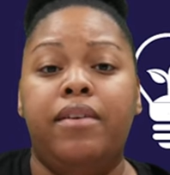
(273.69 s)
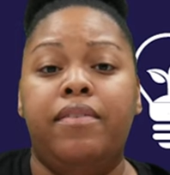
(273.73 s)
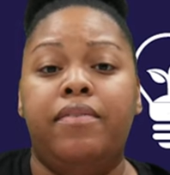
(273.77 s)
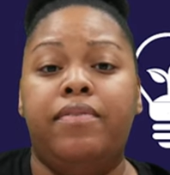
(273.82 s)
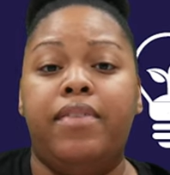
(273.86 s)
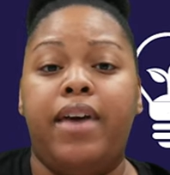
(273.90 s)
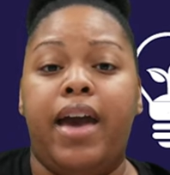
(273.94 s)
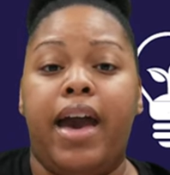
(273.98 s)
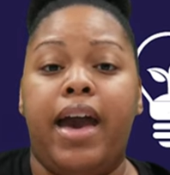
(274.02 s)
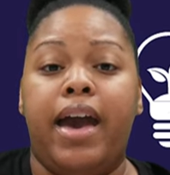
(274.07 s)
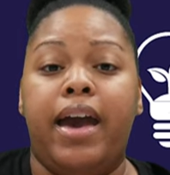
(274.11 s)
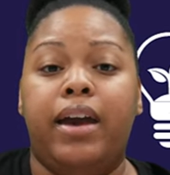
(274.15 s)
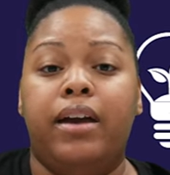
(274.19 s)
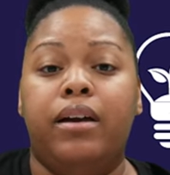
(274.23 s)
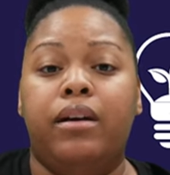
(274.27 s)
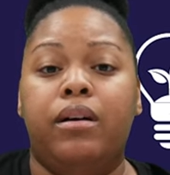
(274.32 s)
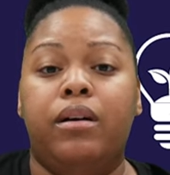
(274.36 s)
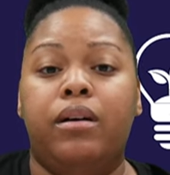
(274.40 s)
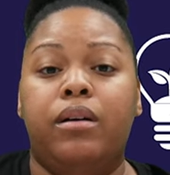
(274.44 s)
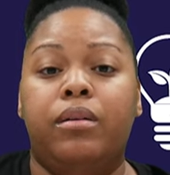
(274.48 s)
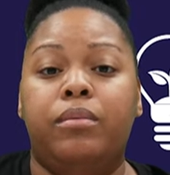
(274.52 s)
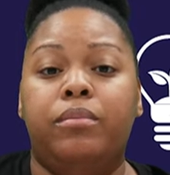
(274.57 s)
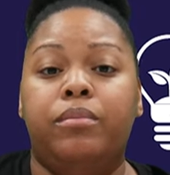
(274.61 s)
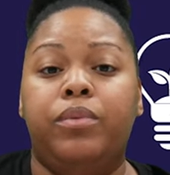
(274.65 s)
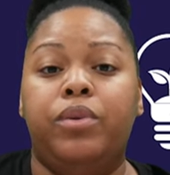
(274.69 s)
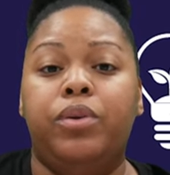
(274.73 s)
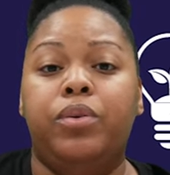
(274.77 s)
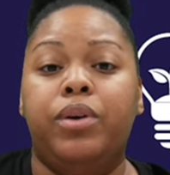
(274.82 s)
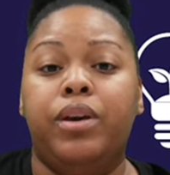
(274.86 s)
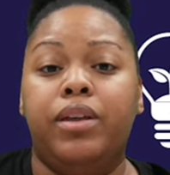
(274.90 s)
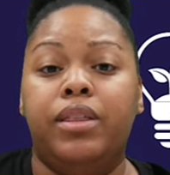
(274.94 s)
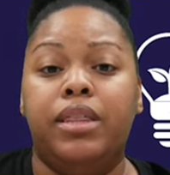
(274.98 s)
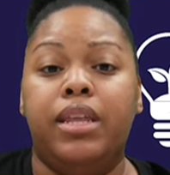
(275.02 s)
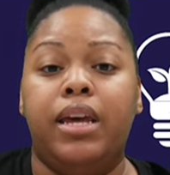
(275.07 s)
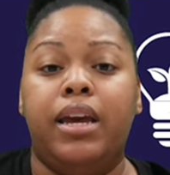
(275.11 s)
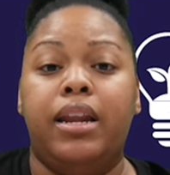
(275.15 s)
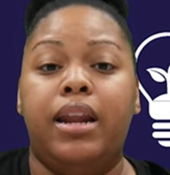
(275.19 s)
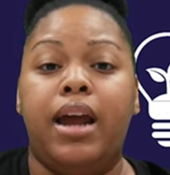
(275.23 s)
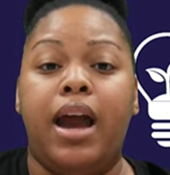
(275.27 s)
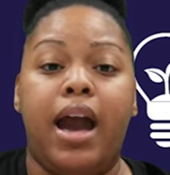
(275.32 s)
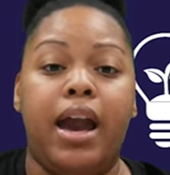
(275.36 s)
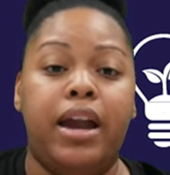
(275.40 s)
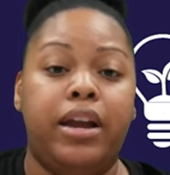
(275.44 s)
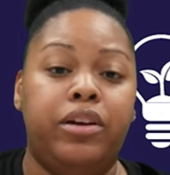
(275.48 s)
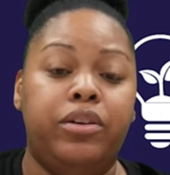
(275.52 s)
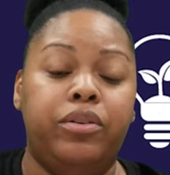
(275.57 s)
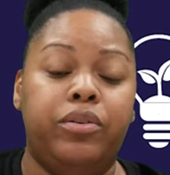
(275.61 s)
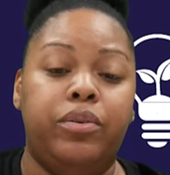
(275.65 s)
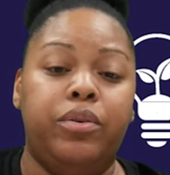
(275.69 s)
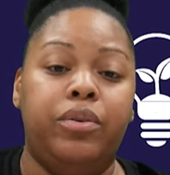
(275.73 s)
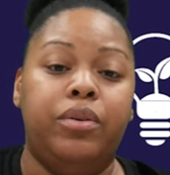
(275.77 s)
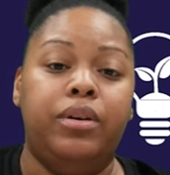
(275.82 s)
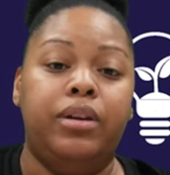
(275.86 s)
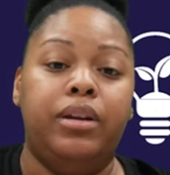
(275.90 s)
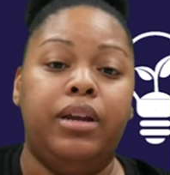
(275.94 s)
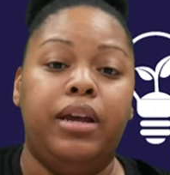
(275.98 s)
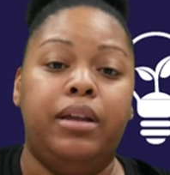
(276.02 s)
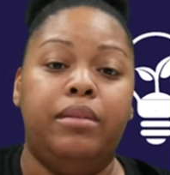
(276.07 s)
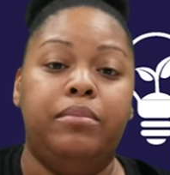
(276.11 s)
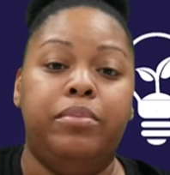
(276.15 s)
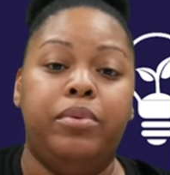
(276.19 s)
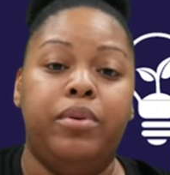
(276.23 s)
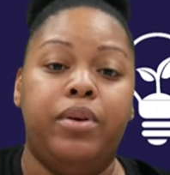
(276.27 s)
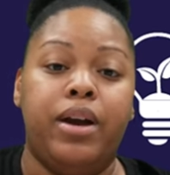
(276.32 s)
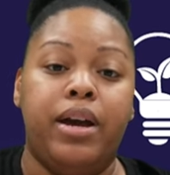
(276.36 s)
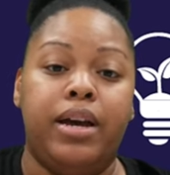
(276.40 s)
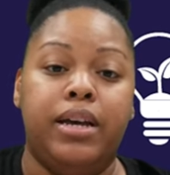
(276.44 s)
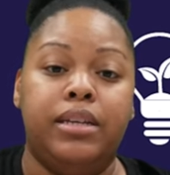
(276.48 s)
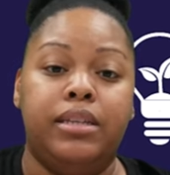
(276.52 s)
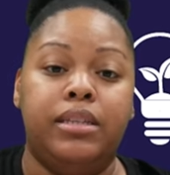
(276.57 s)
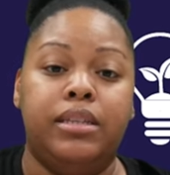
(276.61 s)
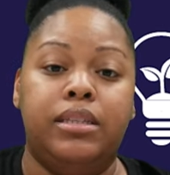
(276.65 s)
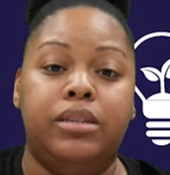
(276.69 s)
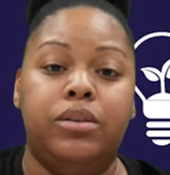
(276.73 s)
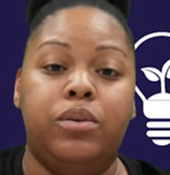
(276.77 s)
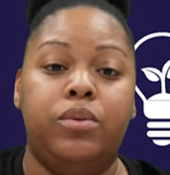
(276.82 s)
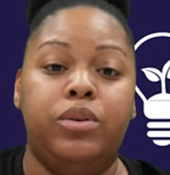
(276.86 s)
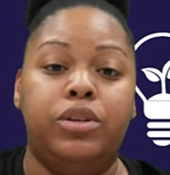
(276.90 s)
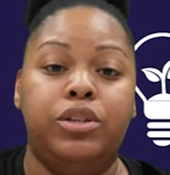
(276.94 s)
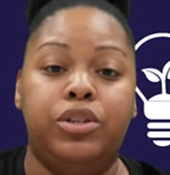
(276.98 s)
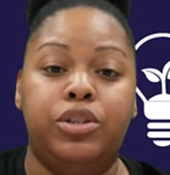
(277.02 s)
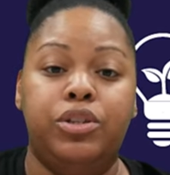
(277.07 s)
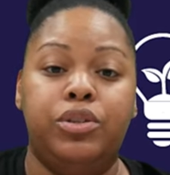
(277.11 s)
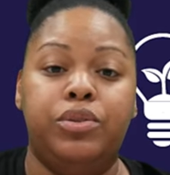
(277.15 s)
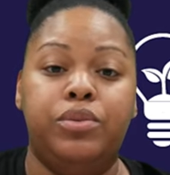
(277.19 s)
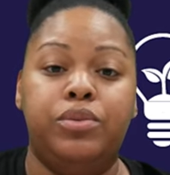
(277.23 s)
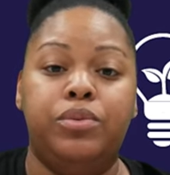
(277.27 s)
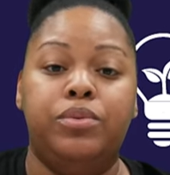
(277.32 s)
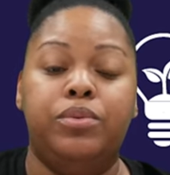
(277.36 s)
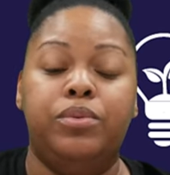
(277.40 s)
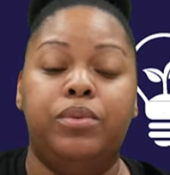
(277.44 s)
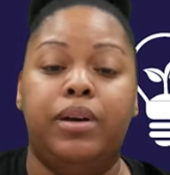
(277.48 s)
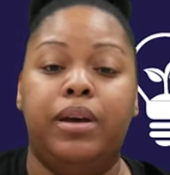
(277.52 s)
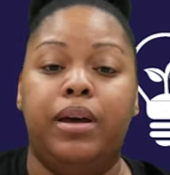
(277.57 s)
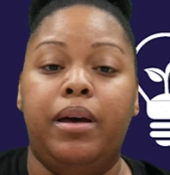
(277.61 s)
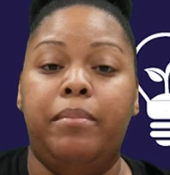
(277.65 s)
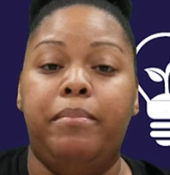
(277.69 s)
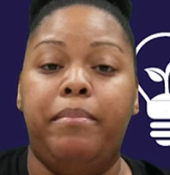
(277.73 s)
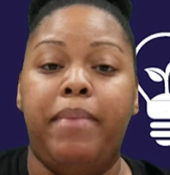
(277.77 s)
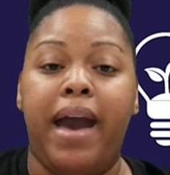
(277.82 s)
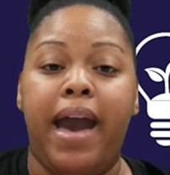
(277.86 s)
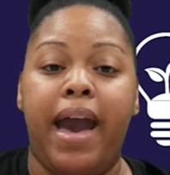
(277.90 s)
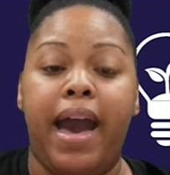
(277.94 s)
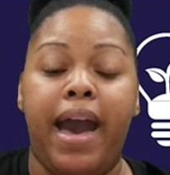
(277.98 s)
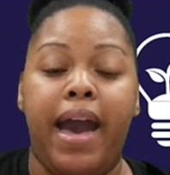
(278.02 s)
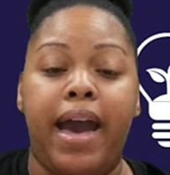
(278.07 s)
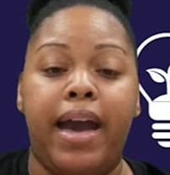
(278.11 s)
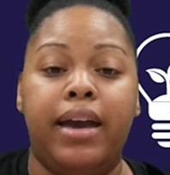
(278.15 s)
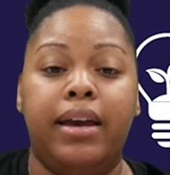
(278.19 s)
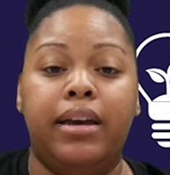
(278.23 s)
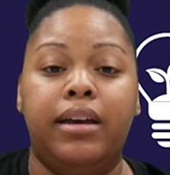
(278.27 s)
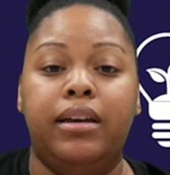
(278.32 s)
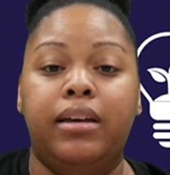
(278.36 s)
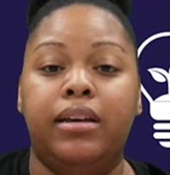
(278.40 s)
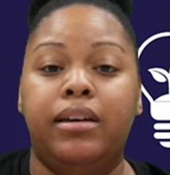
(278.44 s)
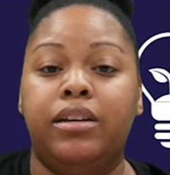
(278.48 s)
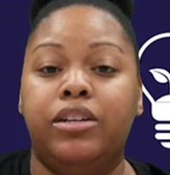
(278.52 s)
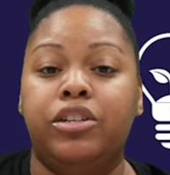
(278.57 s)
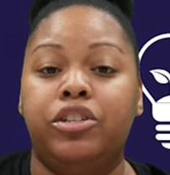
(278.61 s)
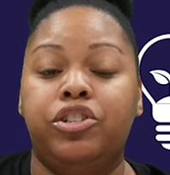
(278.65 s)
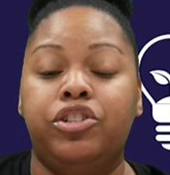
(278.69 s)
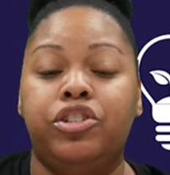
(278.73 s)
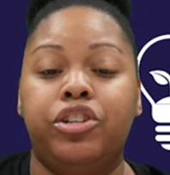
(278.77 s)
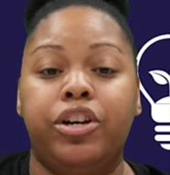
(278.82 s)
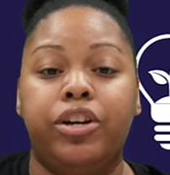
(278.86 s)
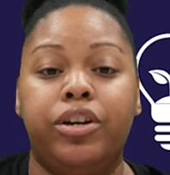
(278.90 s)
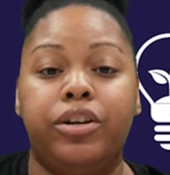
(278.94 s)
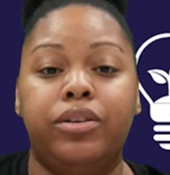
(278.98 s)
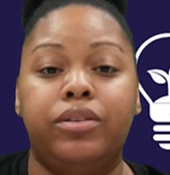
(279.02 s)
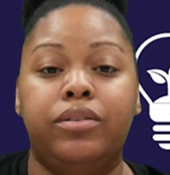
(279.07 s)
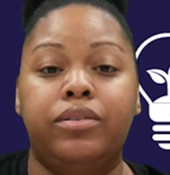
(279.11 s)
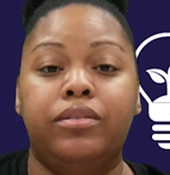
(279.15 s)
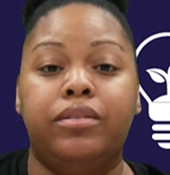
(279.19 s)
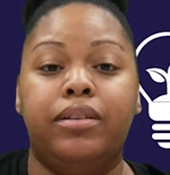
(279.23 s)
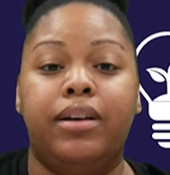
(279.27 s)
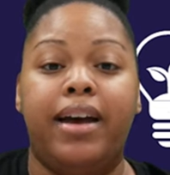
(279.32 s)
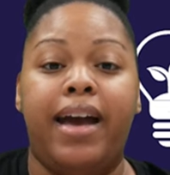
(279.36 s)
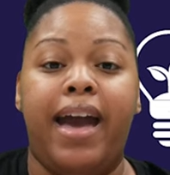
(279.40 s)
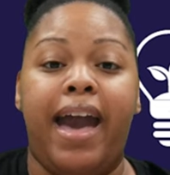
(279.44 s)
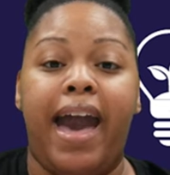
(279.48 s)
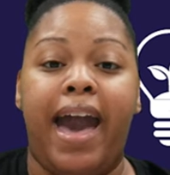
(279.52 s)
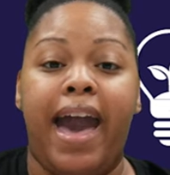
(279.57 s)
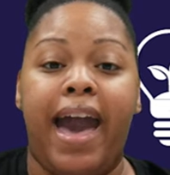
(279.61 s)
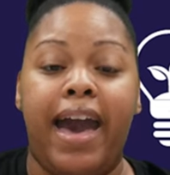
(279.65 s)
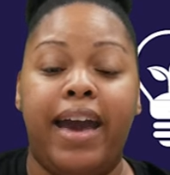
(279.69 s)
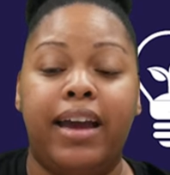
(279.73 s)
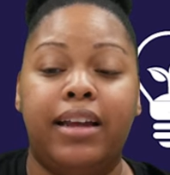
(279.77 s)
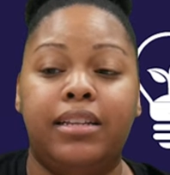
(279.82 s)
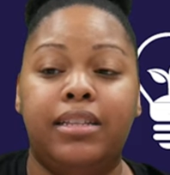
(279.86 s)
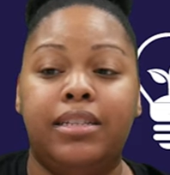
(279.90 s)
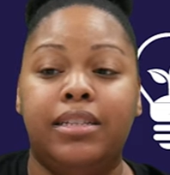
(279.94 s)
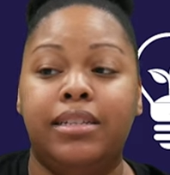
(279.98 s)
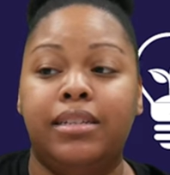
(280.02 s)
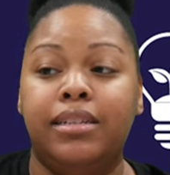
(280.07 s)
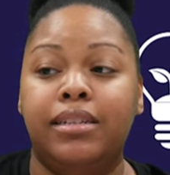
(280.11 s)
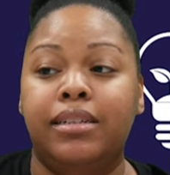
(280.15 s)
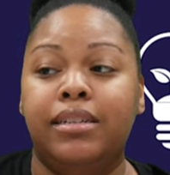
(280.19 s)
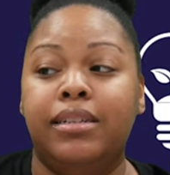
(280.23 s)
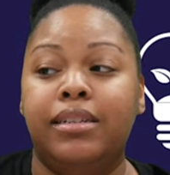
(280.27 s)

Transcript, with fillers: that um, you can then iron on and press onto a bag, a shirt, a hat,